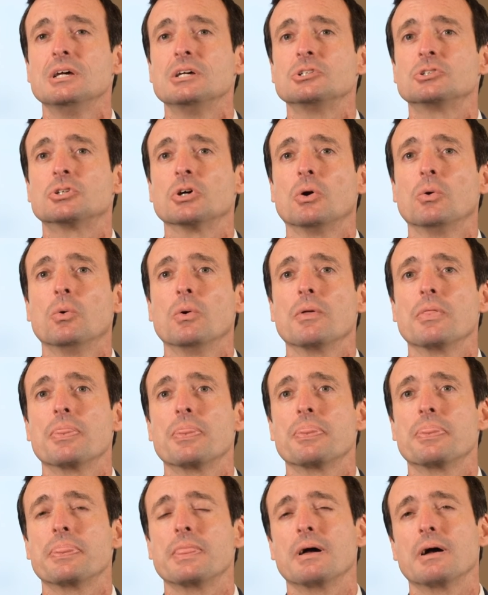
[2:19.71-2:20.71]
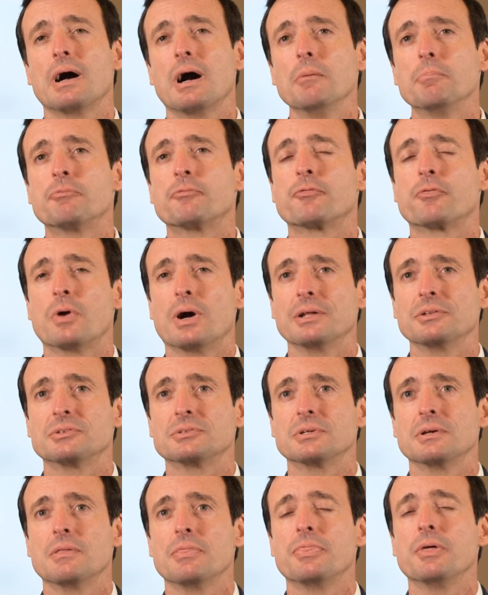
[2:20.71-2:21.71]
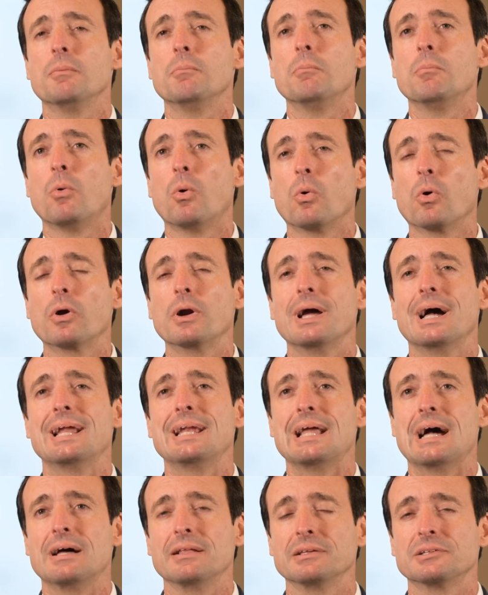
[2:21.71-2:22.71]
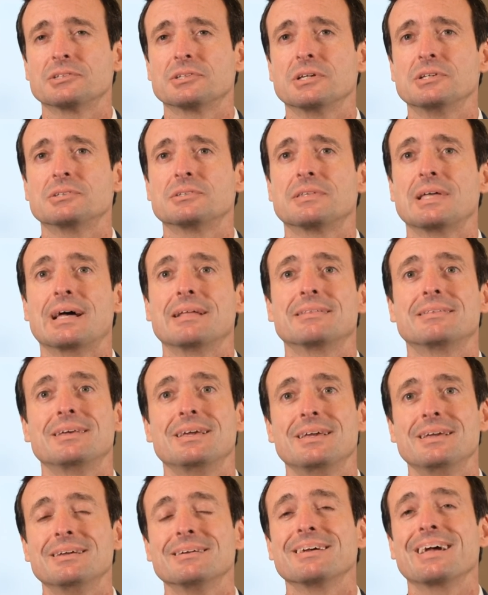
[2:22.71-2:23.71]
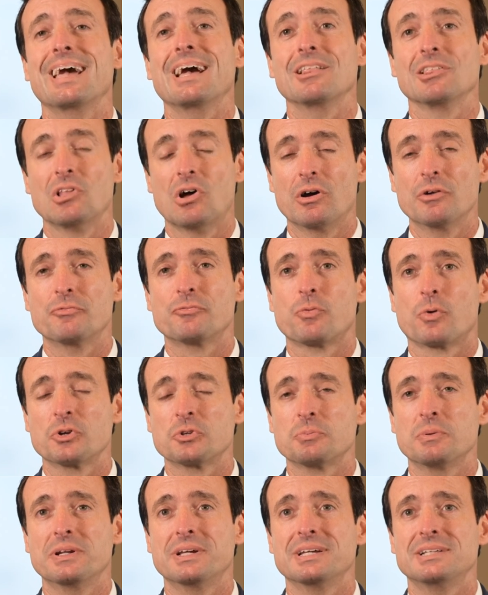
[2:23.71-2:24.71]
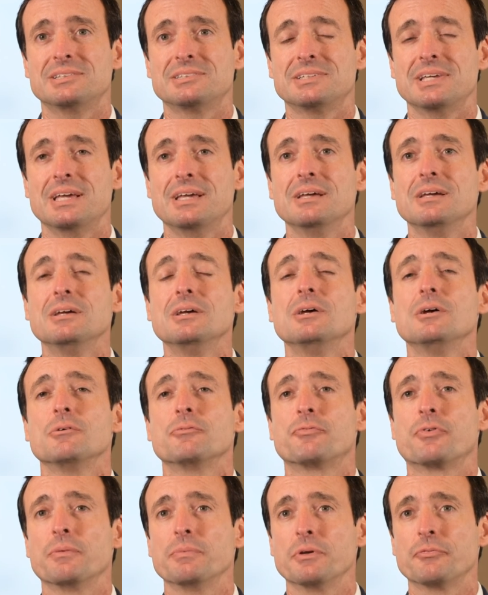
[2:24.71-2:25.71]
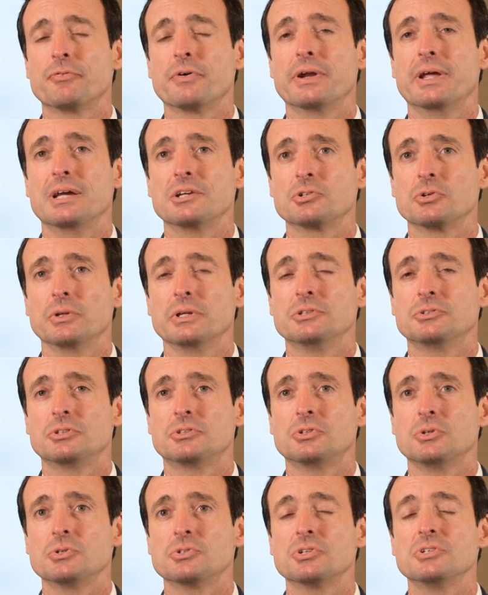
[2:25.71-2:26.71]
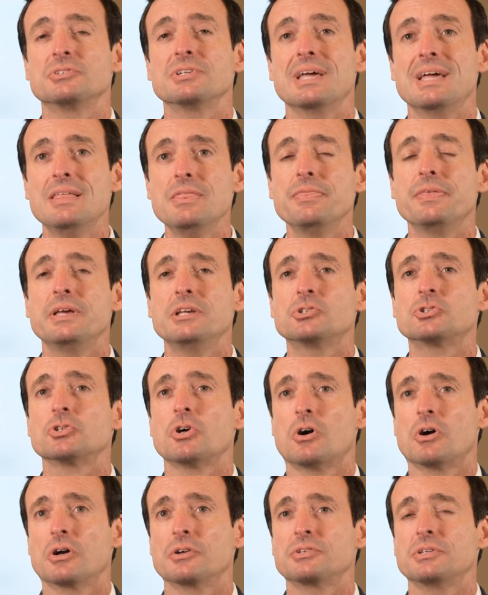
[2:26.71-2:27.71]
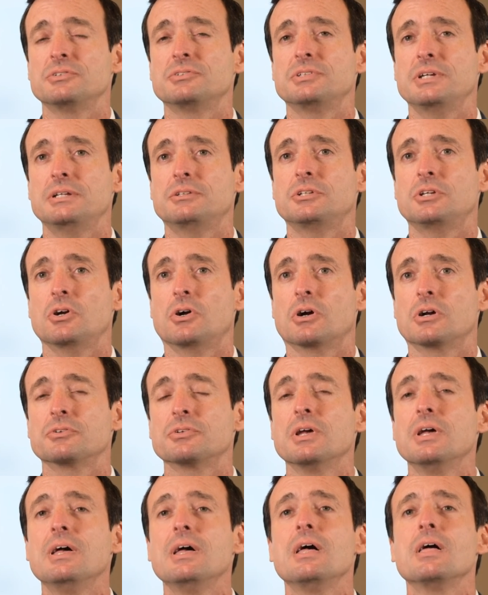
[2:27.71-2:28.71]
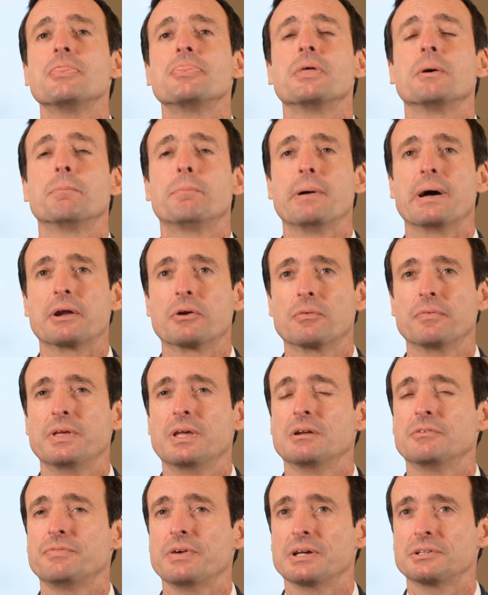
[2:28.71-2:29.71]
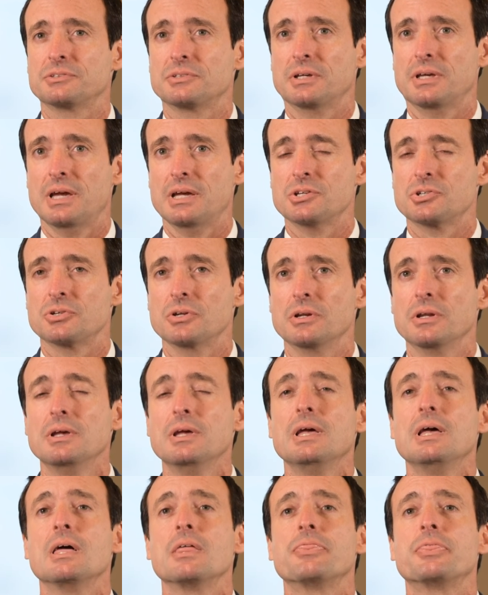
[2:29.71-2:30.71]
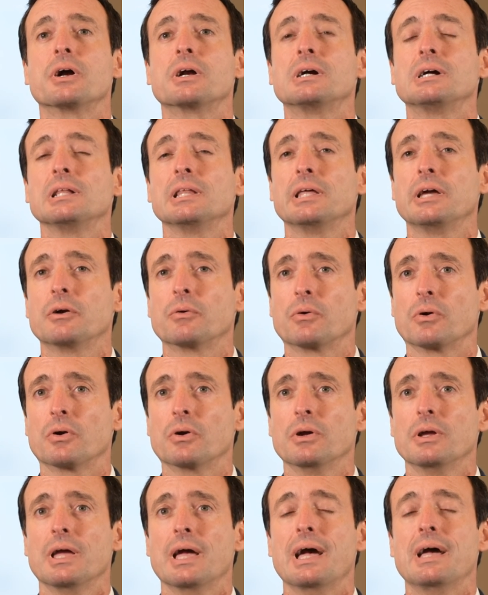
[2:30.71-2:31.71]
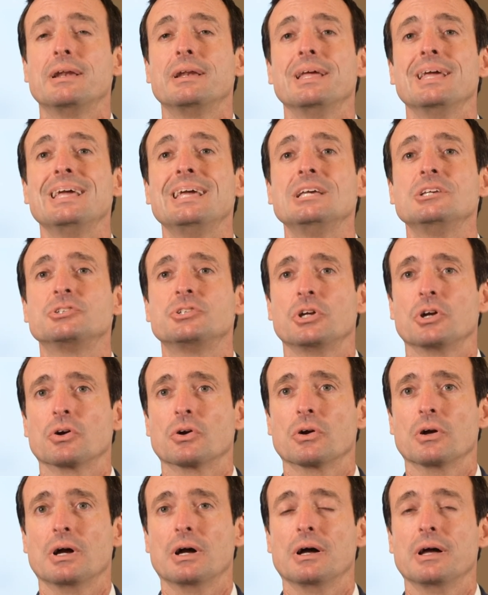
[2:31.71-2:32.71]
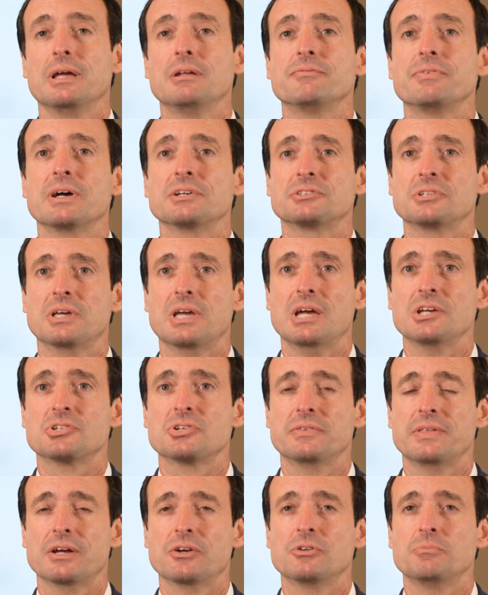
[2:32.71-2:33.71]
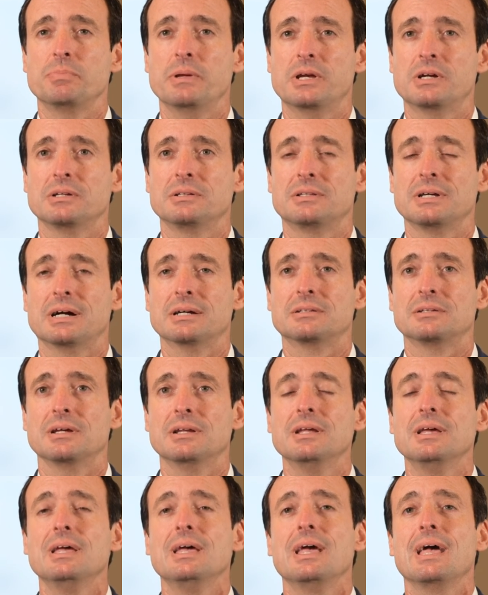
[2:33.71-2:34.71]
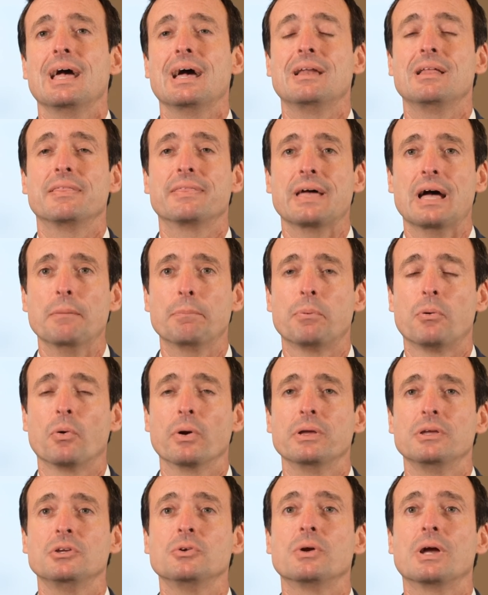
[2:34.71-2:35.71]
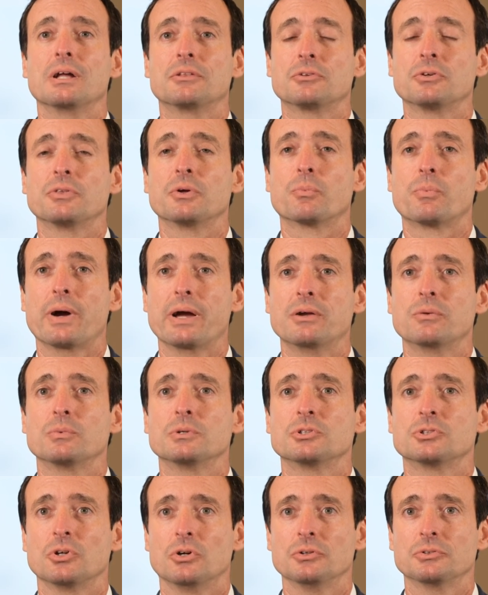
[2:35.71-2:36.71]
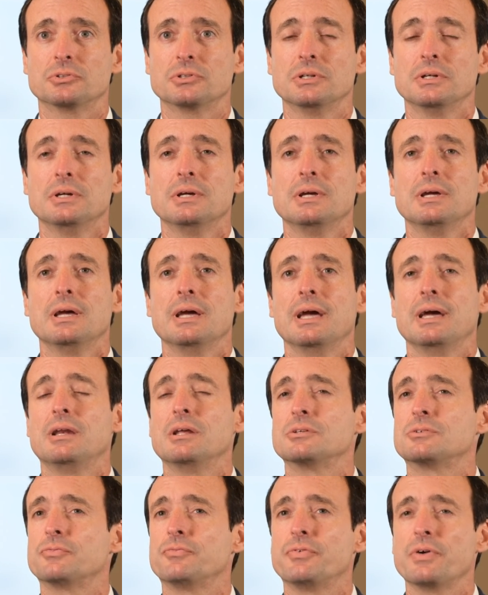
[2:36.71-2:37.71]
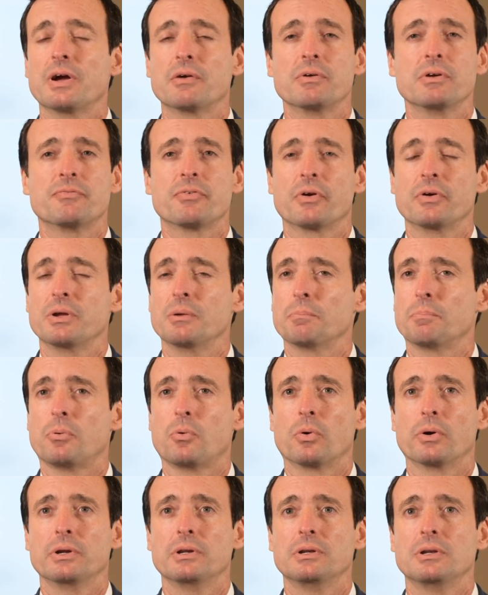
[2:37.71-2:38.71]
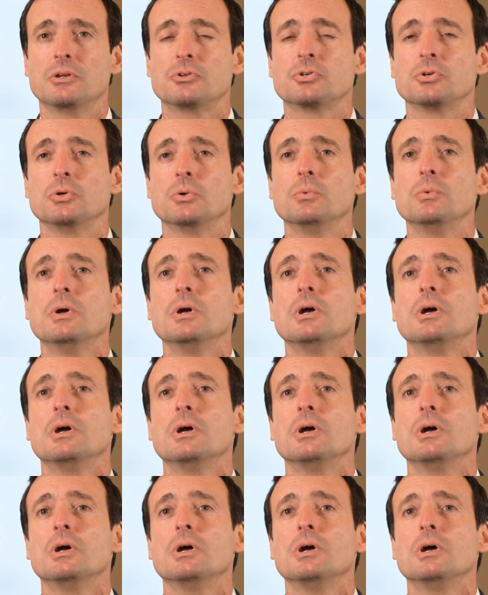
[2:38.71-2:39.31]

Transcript: So up front, the more analysis that the law enforcement can see from the financial institutions in these SARs and CTRs, the better the investigation. The clearer and easier investigation that can be conducted, and at that point you get to the right result. It is very, very important to